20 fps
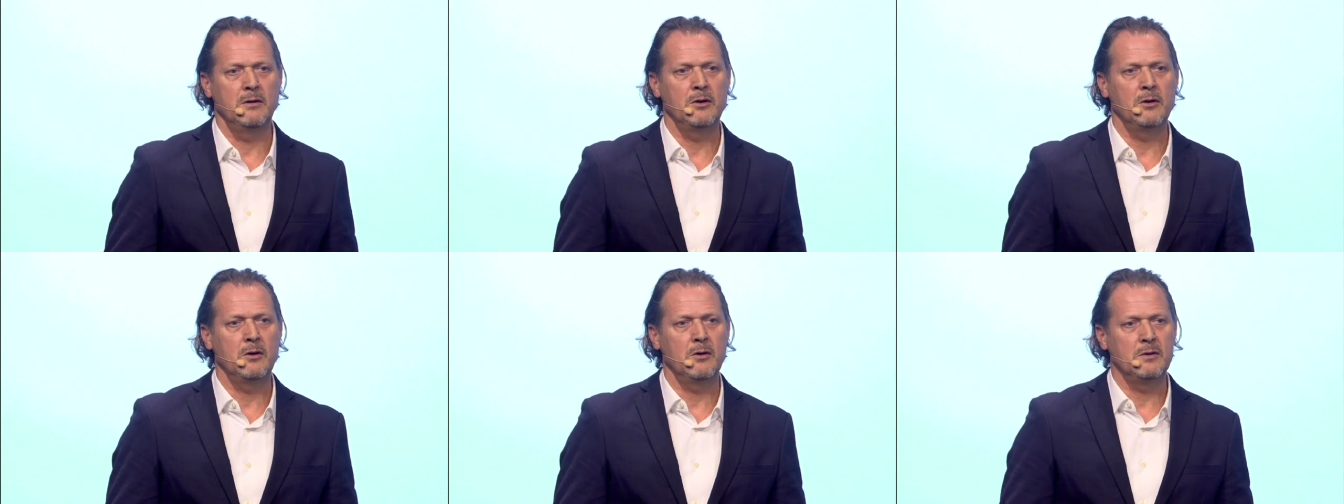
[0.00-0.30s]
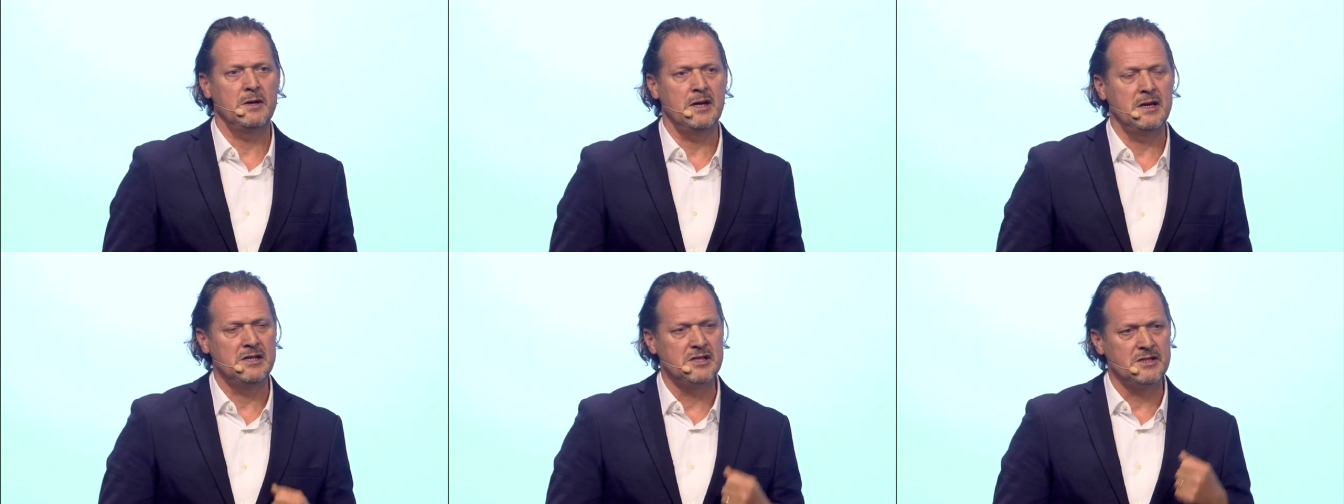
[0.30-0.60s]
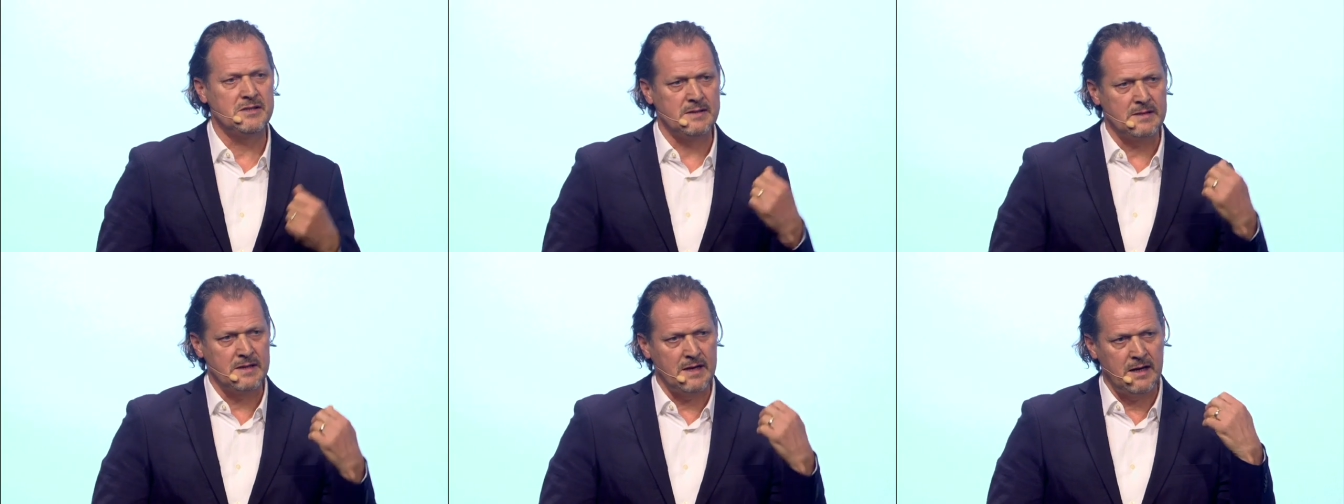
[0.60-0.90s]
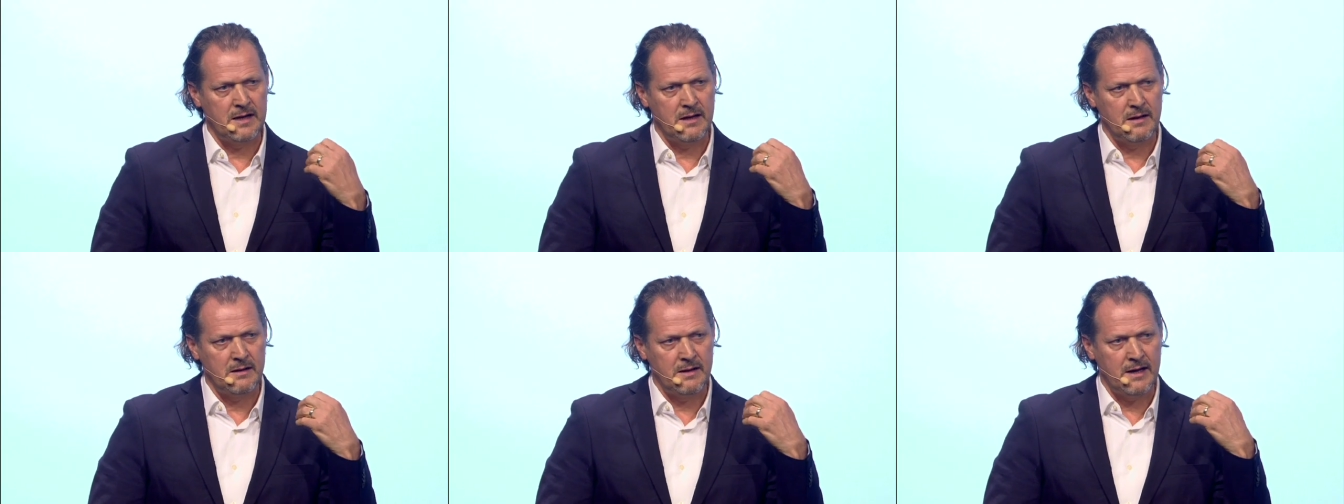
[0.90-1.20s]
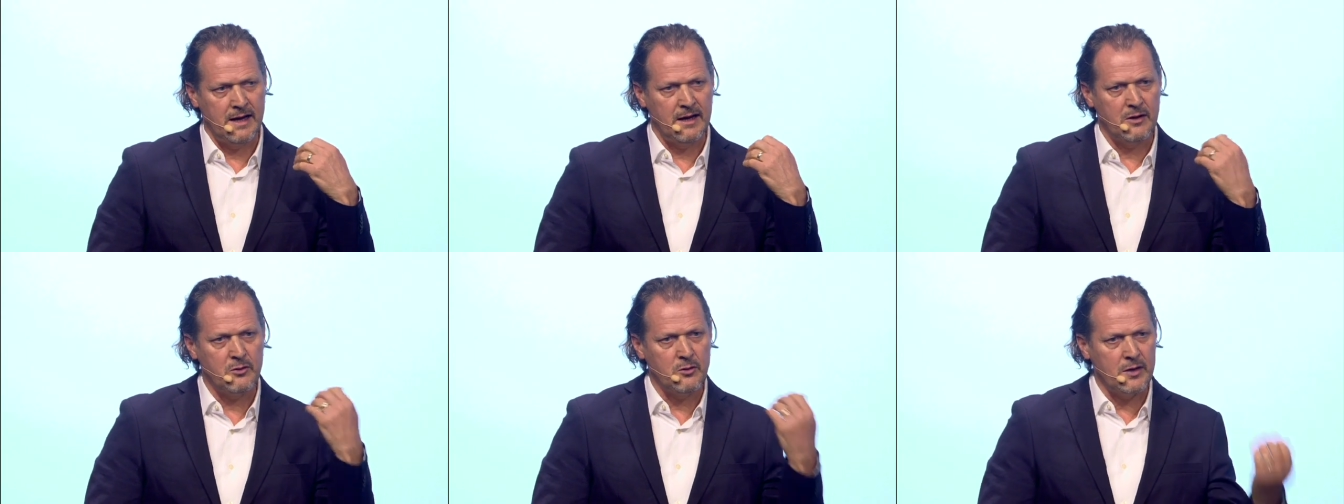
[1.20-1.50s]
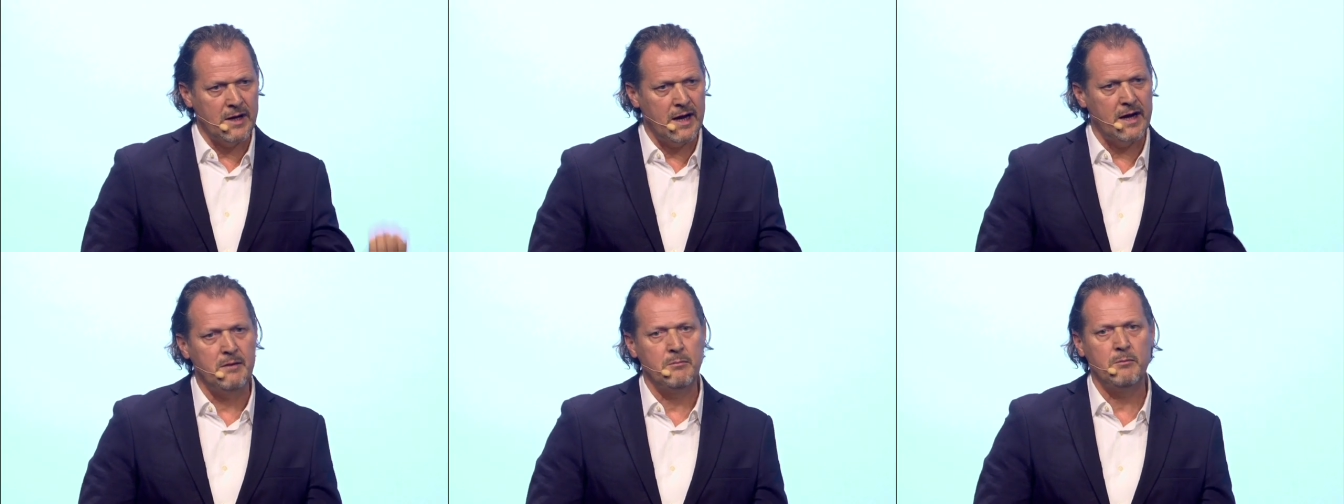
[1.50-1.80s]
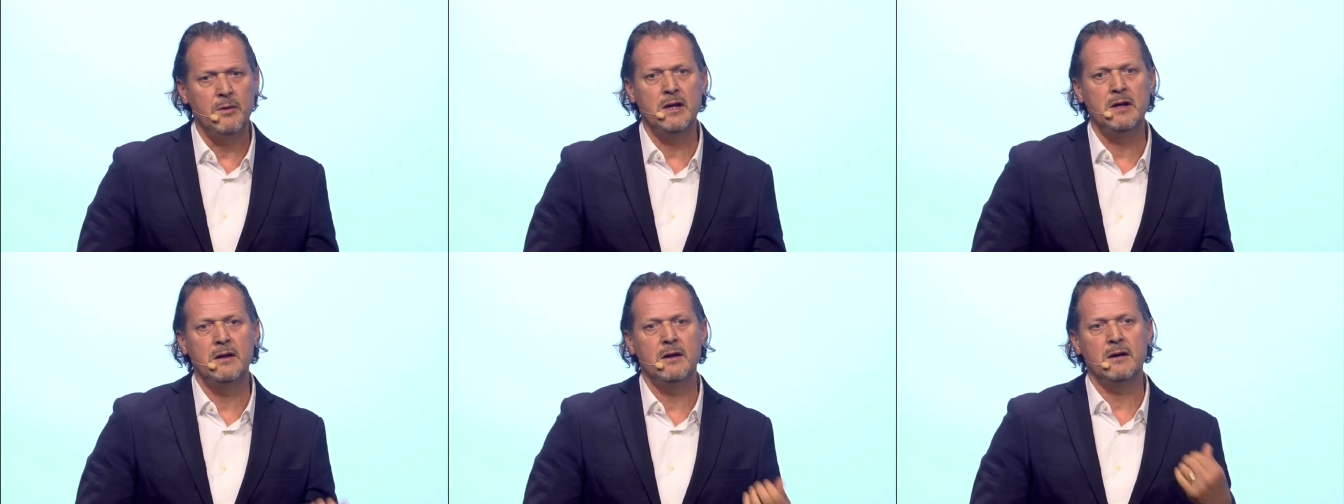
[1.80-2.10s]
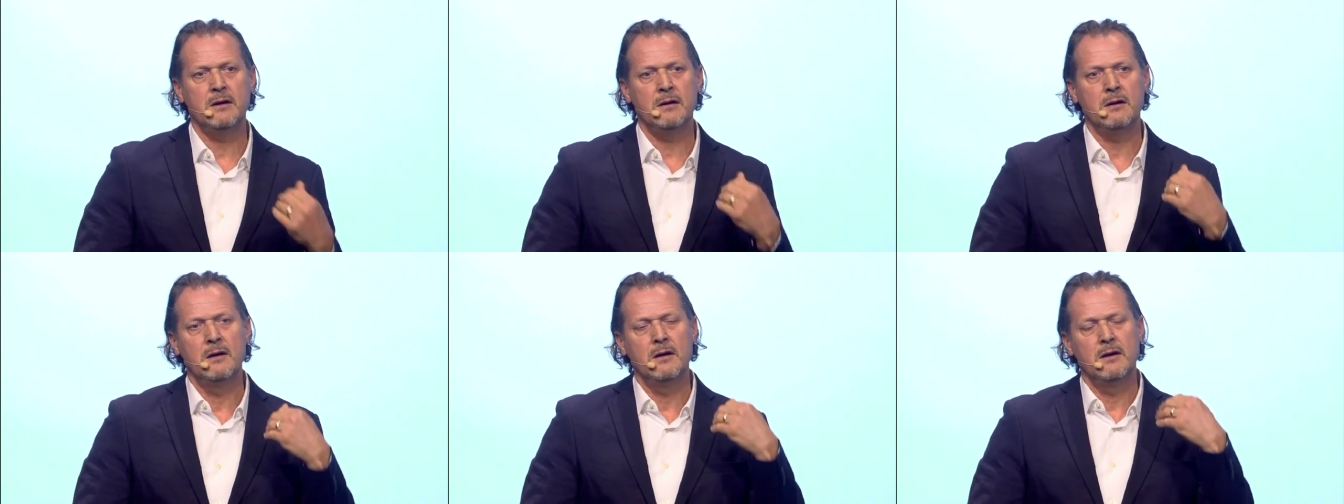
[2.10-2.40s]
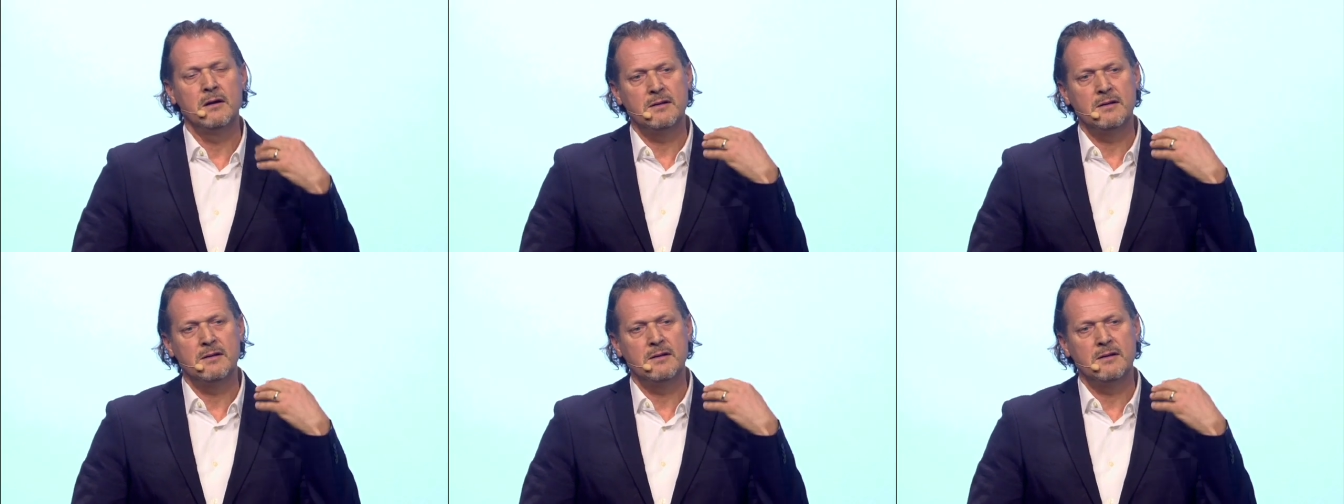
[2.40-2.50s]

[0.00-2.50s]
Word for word: You know they they they create media,